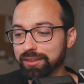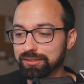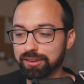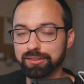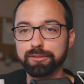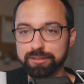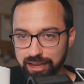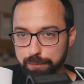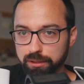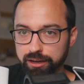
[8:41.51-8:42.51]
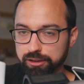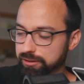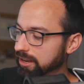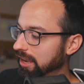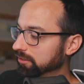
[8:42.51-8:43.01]
is just time blocking
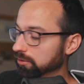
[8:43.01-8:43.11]
your day.